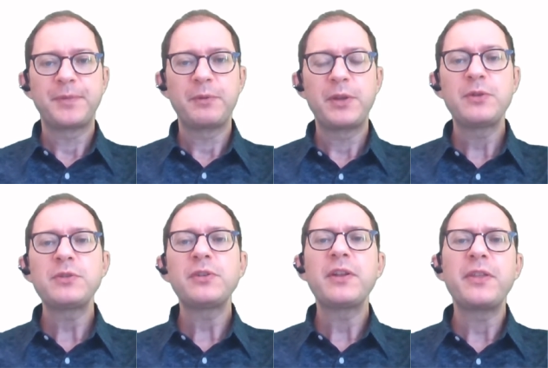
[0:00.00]
We
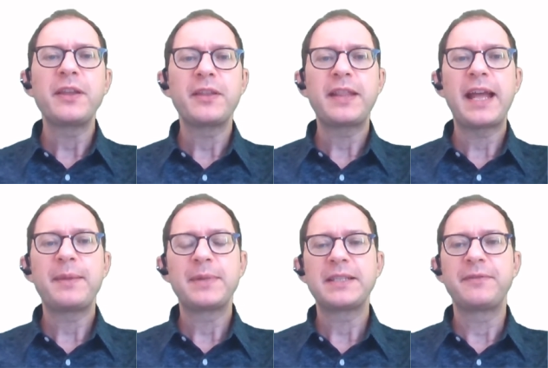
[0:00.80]
usually think that
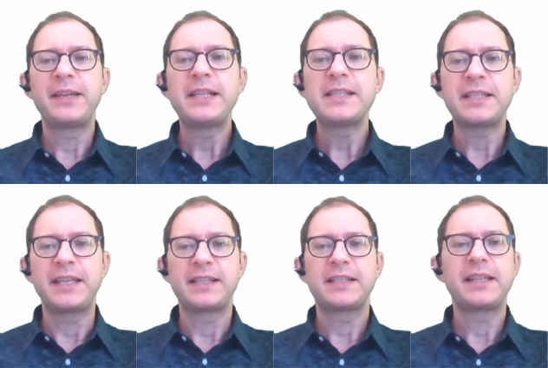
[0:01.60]
animals have
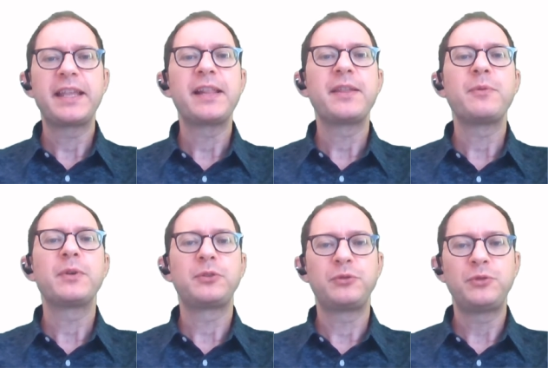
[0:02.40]
instincts that tell them
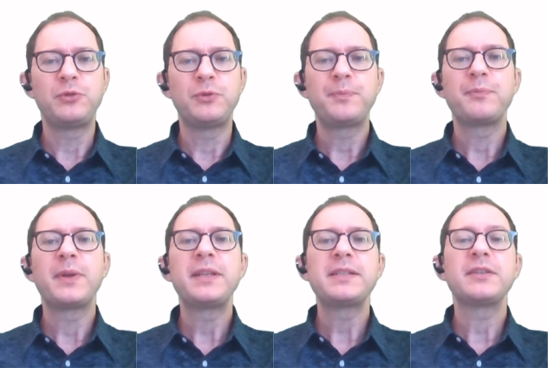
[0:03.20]
what to do,
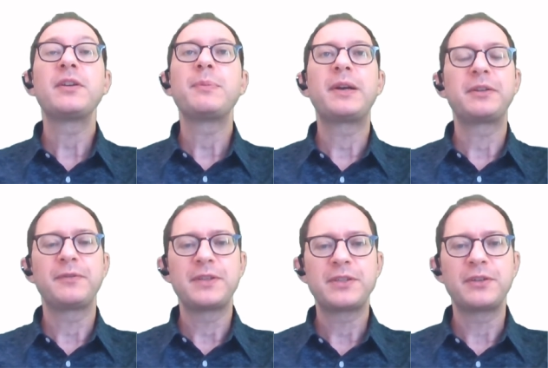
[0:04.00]
but this is only part
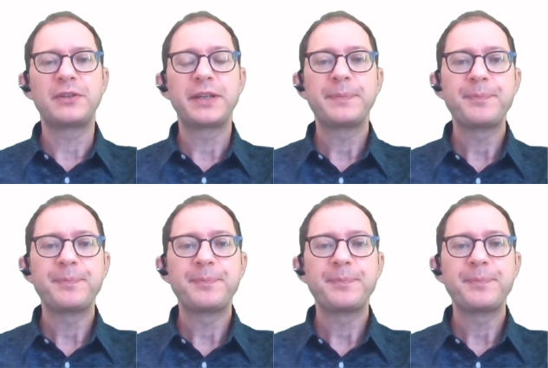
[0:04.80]
of the story.